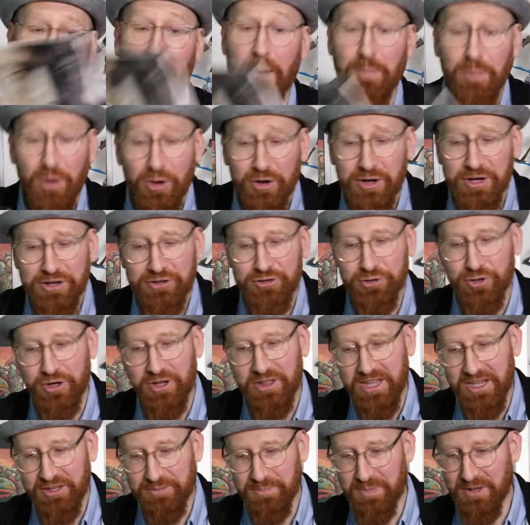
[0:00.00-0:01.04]
I'm not going to show you
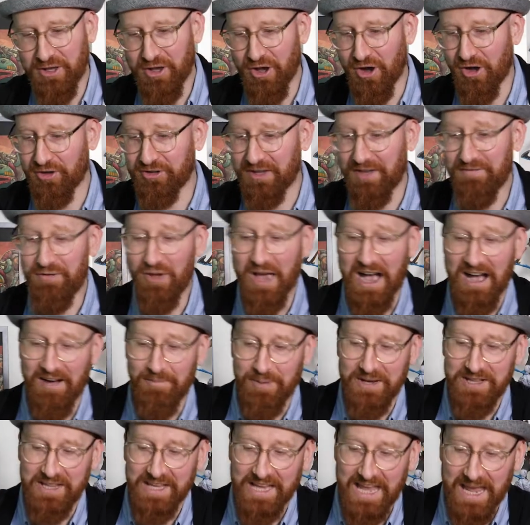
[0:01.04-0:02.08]
these because if you have
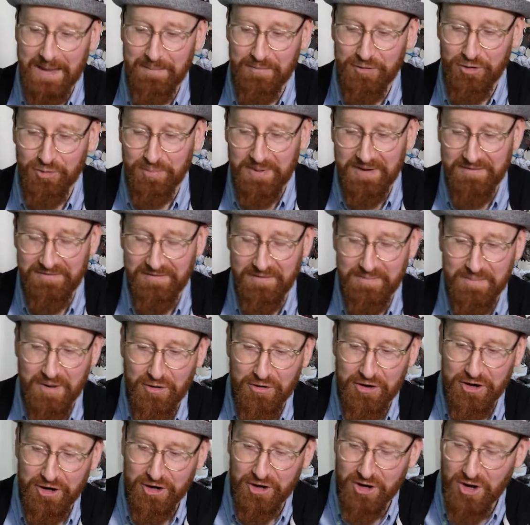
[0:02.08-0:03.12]
played the game, you'll be
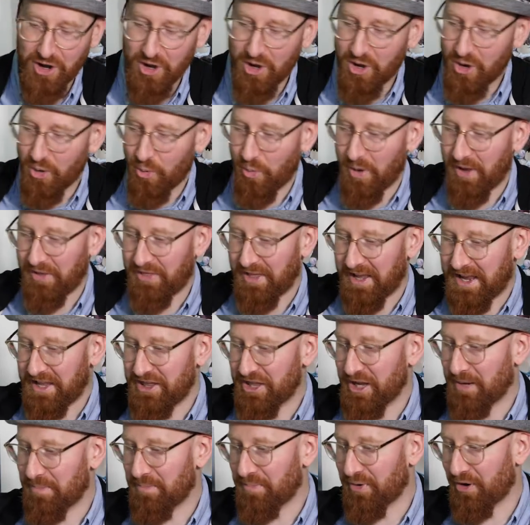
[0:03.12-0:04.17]
familiar with a
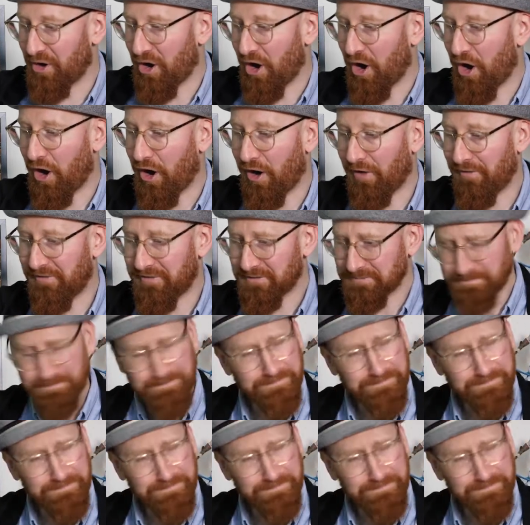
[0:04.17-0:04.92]
number of